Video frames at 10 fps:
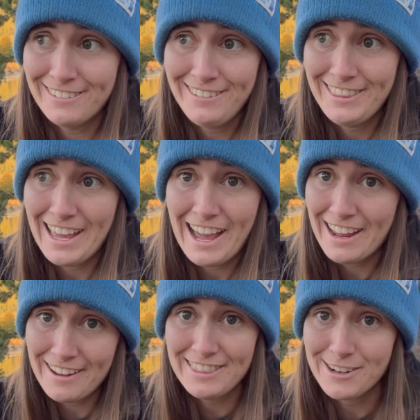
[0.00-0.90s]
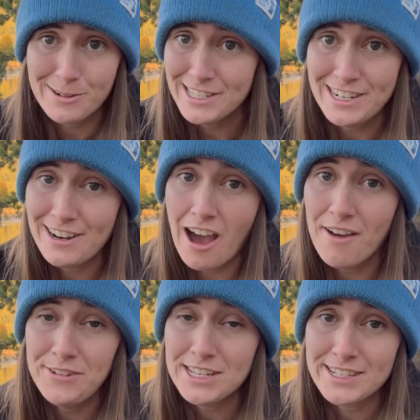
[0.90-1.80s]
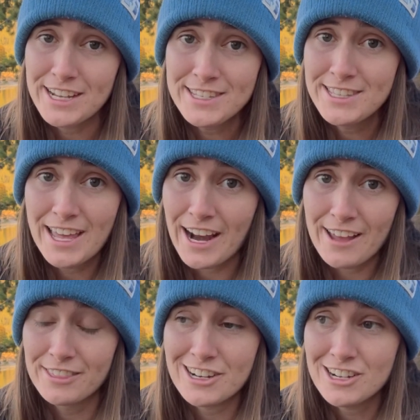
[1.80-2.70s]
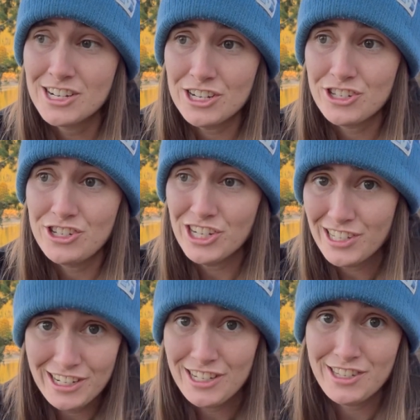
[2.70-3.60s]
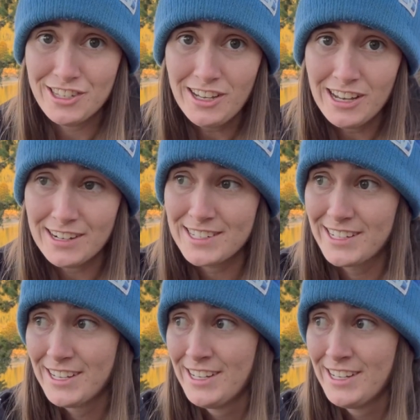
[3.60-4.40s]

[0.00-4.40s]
There wasn't an obvious lesson that I learned. It sucked.